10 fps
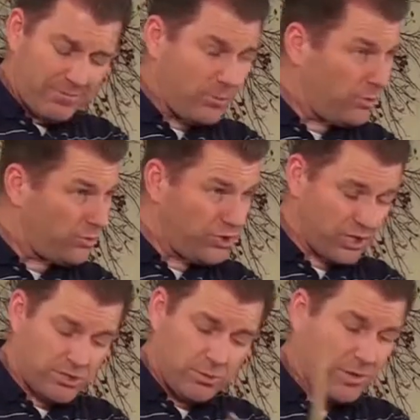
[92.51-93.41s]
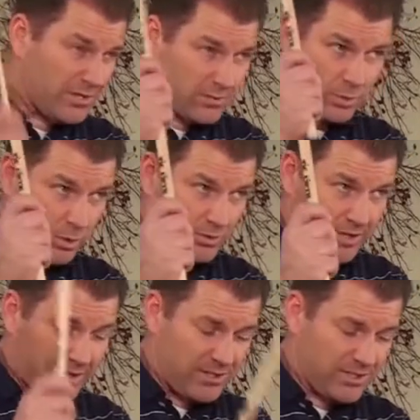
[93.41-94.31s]
use just your wrist, we're holding
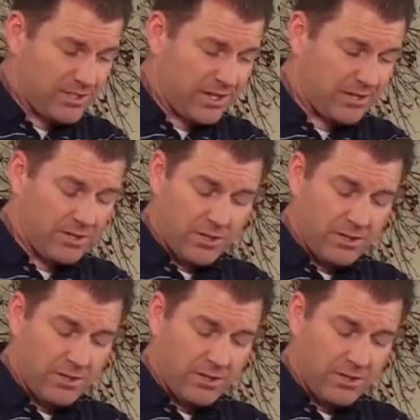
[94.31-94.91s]
on to the stick,